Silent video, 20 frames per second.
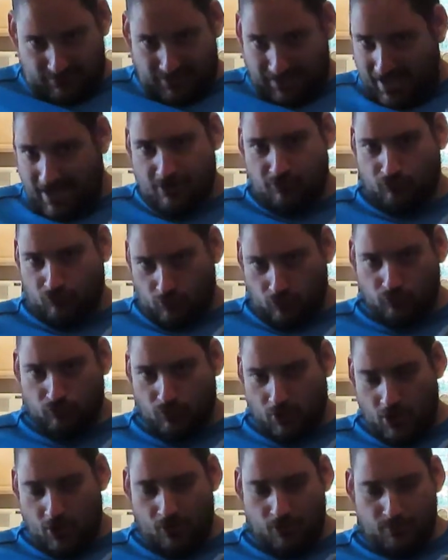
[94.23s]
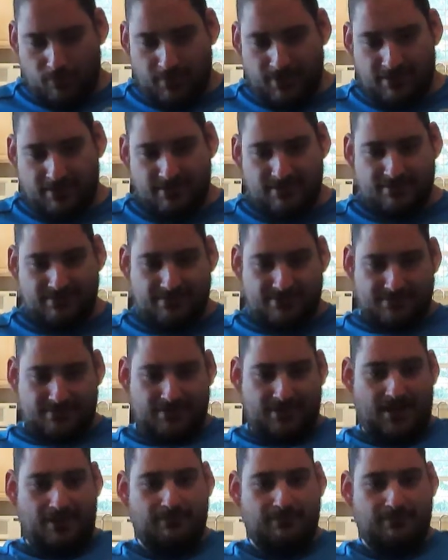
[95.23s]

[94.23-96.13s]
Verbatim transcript: lateral row because